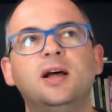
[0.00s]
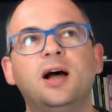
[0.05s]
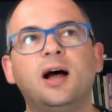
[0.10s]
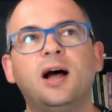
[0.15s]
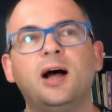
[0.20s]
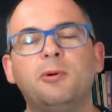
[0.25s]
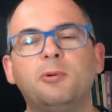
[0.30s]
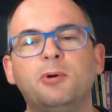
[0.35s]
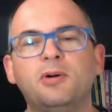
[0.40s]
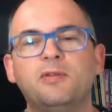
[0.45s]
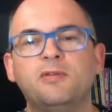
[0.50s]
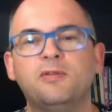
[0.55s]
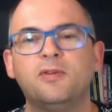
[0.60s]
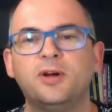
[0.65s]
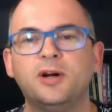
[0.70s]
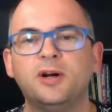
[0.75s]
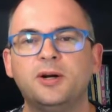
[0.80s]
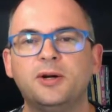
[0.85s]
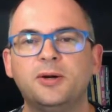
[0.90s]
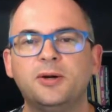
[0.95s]

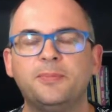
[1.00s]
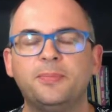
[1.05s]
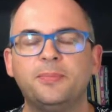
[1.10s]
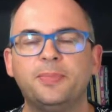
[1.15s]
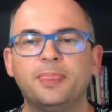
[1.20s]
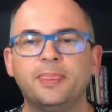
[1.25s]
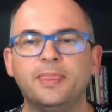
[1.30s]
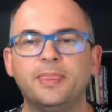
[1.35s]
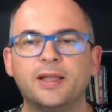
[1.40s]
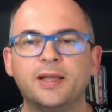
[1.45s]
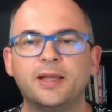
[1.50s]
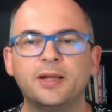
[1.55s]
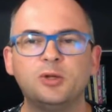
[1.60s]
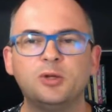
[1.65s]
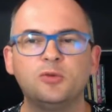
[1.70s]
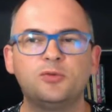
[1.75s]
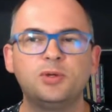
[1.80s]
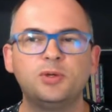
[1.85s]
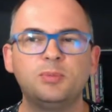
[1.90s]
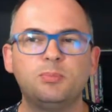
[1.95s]
However, the kind
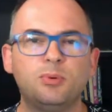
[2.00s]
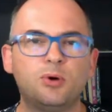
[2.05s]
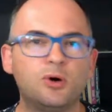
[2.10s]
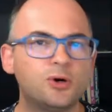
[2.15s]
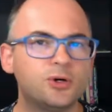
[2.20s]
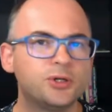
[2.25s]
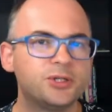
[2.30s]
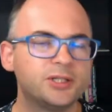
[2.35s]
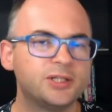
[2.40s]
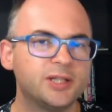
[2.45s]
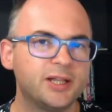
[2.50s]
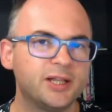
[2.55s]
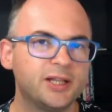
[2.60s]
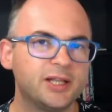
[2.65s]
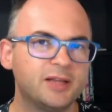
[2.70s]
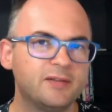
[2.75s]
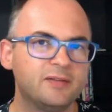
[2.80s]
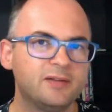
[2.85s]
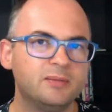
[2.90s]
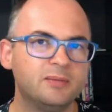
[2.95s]
of reporting that I
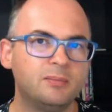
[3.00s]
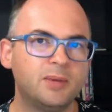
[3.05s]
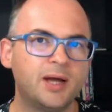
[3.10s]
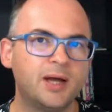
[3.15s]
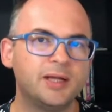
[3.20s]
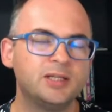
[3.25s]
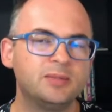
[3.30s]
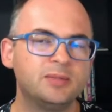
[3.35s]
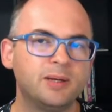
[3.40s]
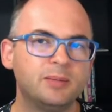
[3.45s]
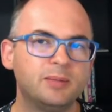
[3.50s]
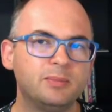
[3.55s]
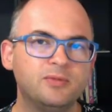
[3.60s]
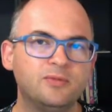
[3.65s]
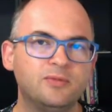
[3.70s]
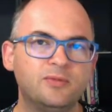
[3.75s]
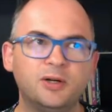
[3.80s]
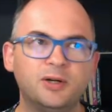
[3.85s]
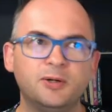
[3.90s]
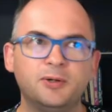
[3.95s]
have in mind might be
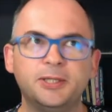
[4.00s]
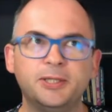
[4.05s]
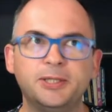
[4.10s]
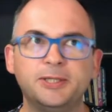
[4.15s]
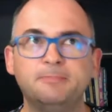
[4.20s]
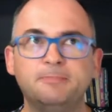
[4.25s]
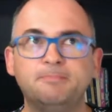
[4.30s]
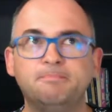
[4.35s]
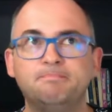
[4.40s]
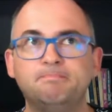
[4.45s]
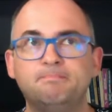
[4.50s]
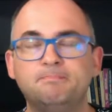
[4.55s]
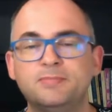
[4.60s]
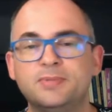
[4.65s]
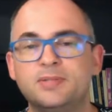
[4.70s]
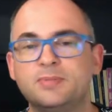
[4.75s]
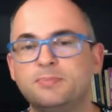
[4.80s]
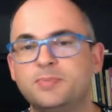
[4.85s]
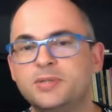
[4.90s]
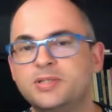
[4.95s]
very
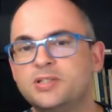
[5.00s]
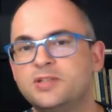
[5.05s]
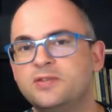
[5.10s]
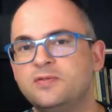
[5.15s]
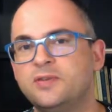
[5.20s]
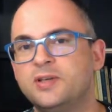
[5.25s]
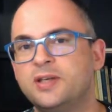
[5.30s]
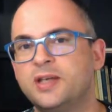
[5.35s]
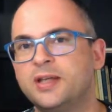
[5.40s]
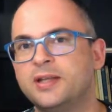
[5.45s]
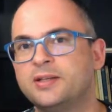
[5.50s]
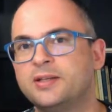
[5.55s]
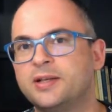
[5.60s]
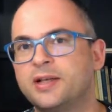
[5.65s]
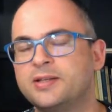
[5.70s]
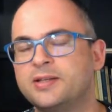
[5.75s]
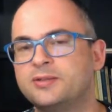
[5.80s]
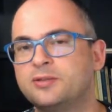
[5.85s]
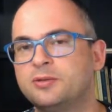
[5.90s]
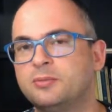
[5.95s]
specific and
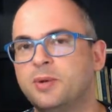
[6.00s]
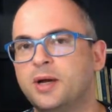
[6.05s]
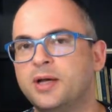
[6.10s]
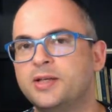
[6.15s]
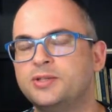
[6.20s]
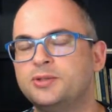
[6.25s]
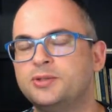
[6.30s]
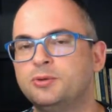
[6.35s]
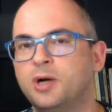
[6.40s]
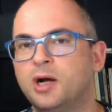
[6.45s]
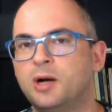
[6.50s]
customized to